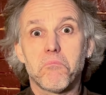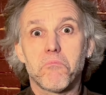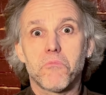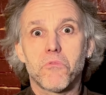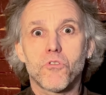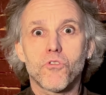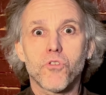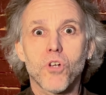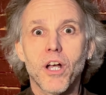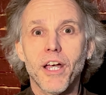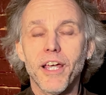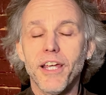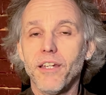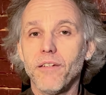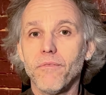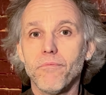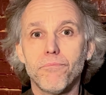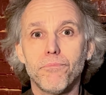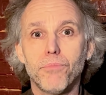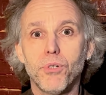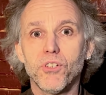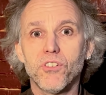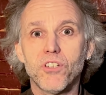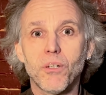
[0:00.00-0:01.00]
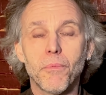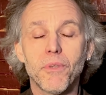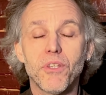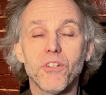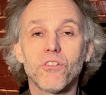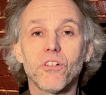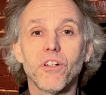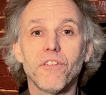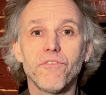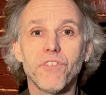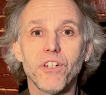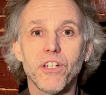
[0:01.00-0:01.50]
try and put some of
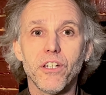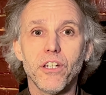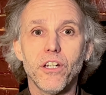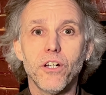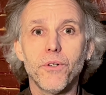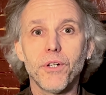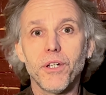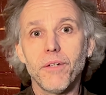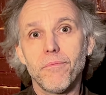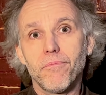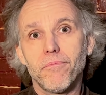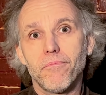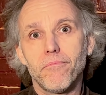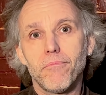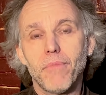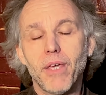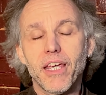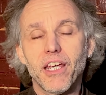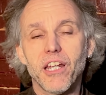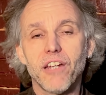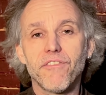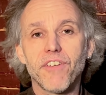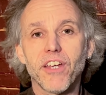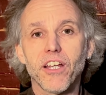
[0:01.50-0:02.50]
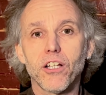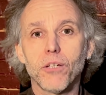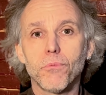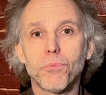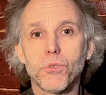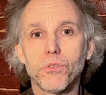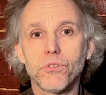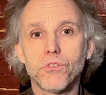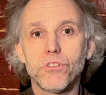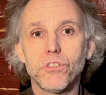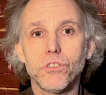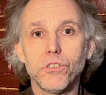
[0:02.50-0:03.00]
this on video and make it
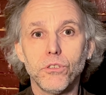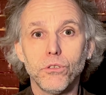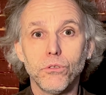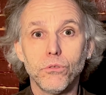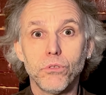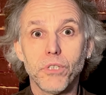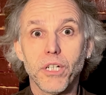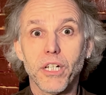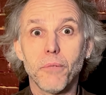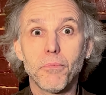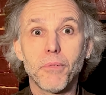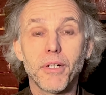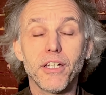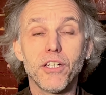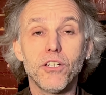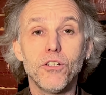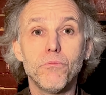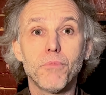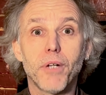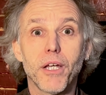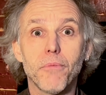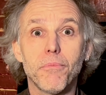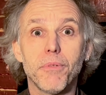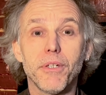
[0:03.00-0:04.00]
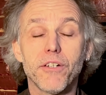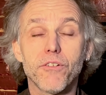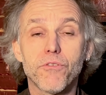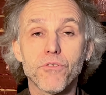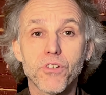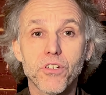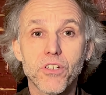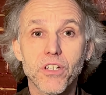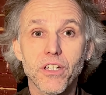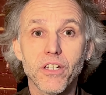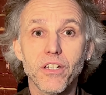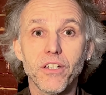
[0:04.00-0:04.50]
available to anybody who might be
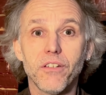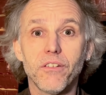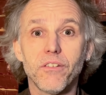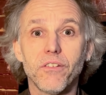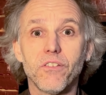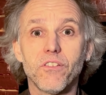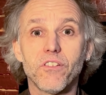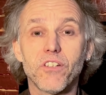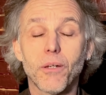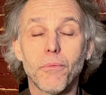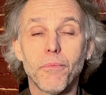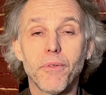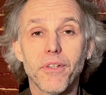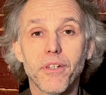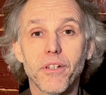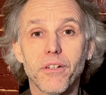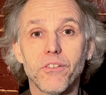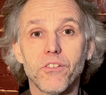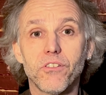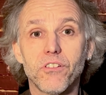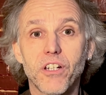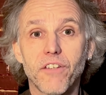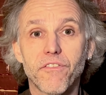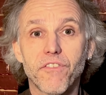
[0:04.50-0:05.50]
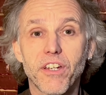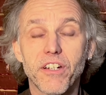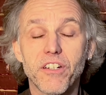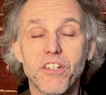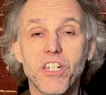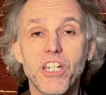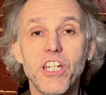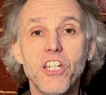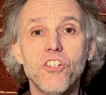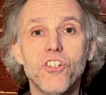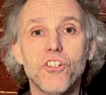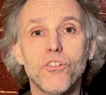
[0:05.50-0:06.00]
interested in some of the stuff I
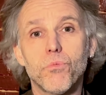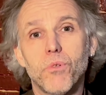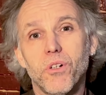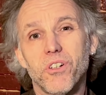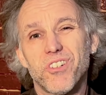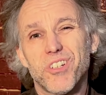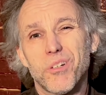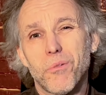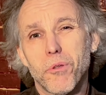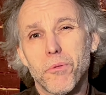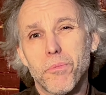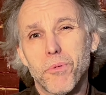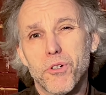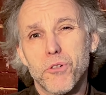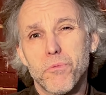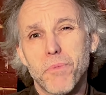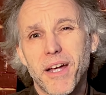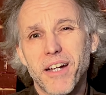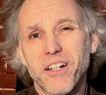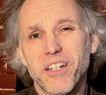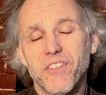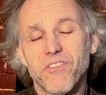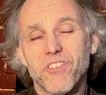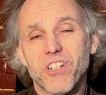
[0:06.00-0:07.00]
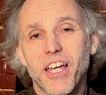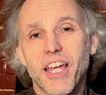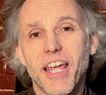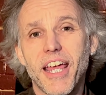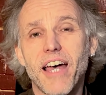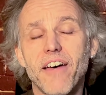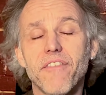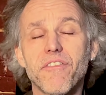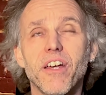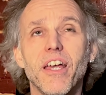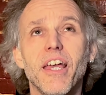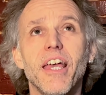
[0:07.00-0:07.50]
teach, as well as some of the perspectives I
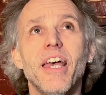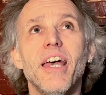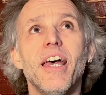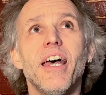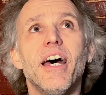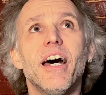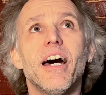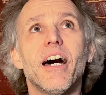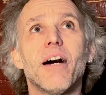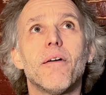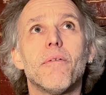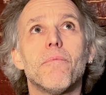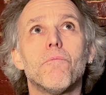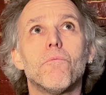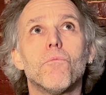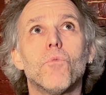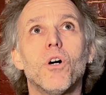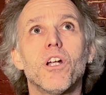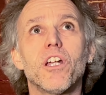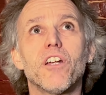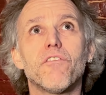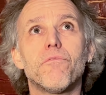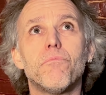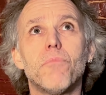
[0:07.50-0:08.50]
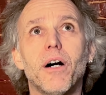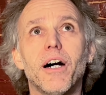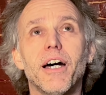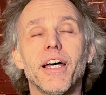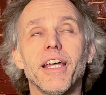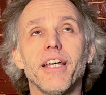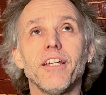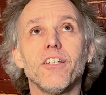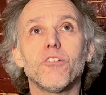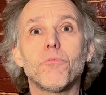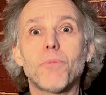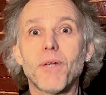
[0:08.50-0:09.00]
have. One of
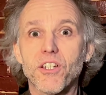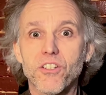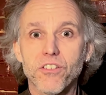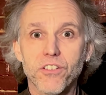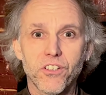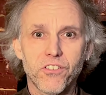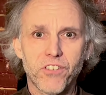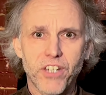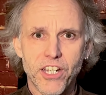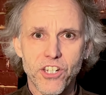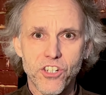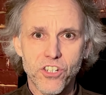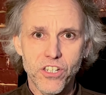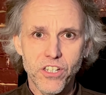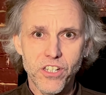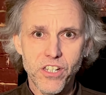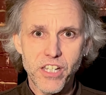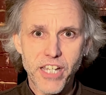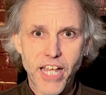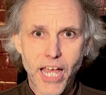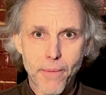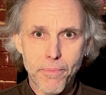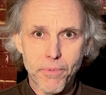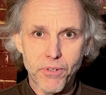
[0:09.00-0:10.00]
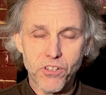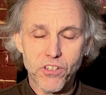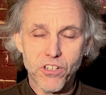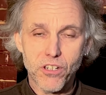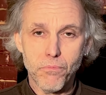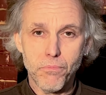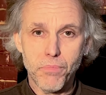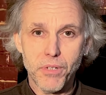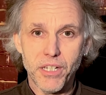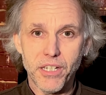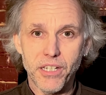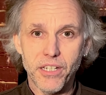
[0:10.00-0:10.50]
my specializations happens to
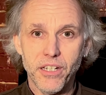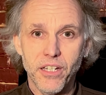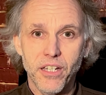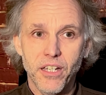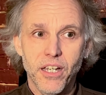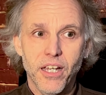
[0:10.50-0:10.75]
be